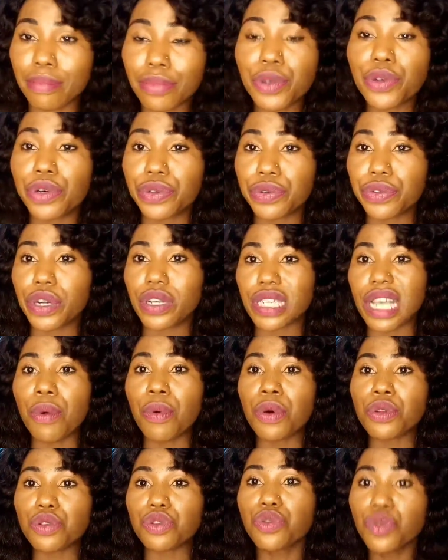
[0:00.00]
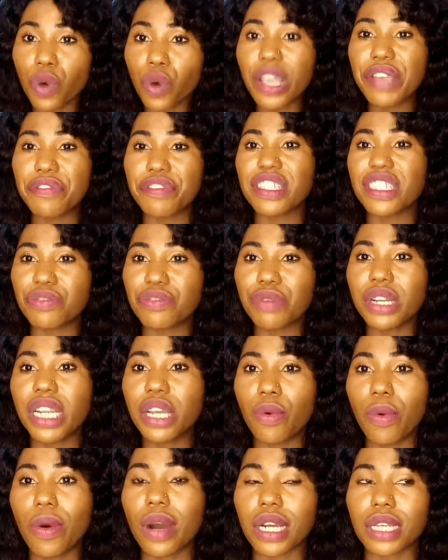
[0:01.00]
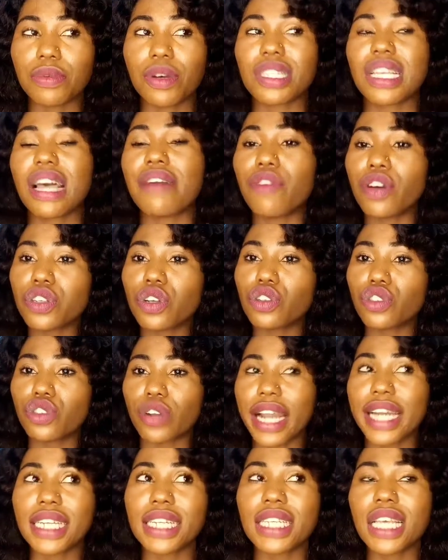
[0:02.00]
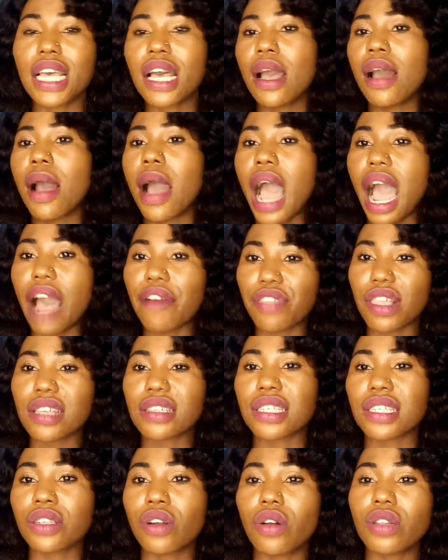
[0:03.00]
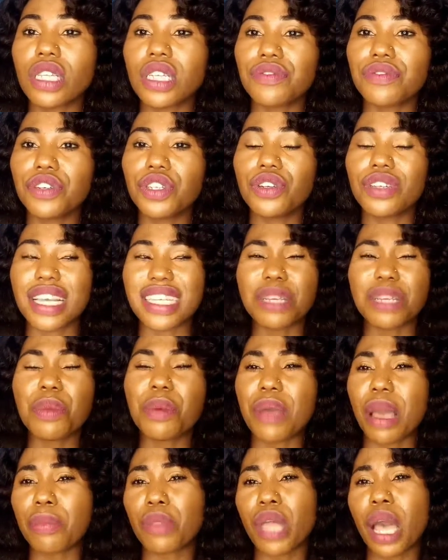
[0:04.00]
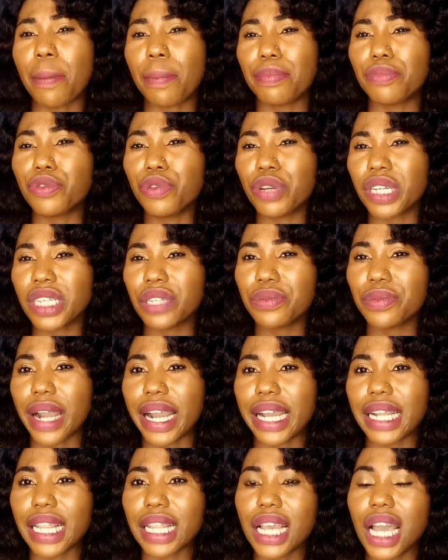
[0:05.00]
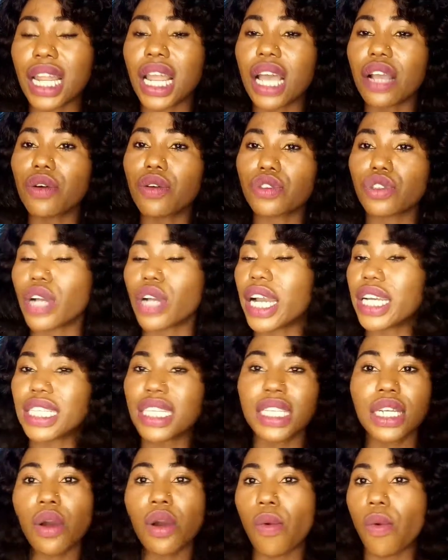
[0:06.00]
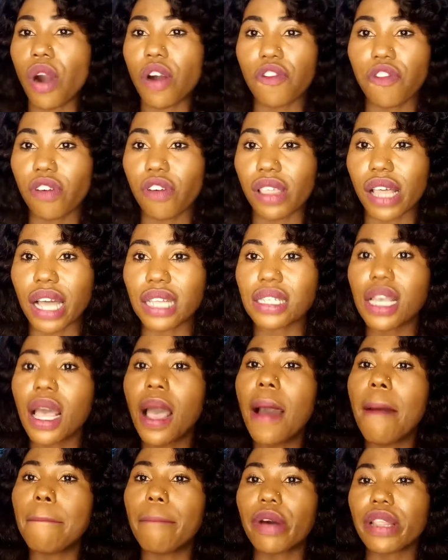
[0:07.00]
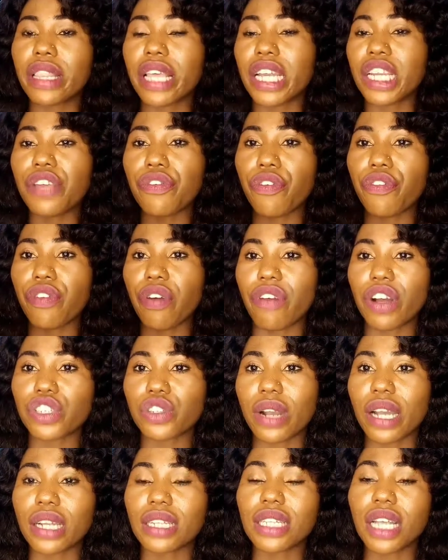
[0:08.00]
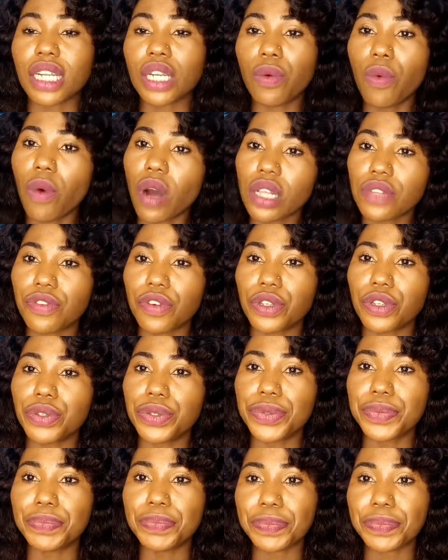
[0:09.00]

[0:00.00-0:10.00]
curious. I want to know if it's really worked, because I've also tried it. After seeing all these videos, I said maybe I'm not doing it rightly, and I go try it. It didn't work for that. But then if you've ever tried it and it worked for you,